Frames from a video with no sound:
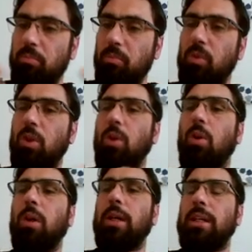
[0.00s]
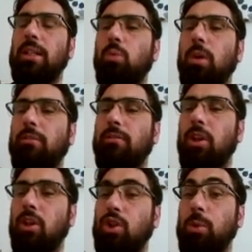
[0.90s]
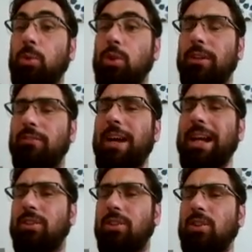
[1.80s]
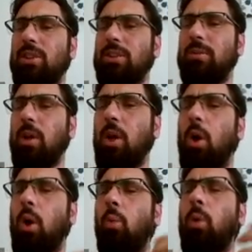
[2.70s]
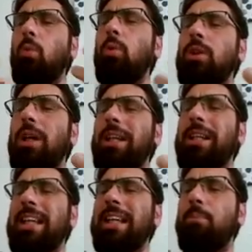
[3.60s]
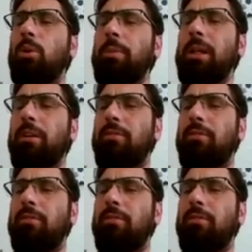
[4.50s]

is one of the contributing factors, what would an example be of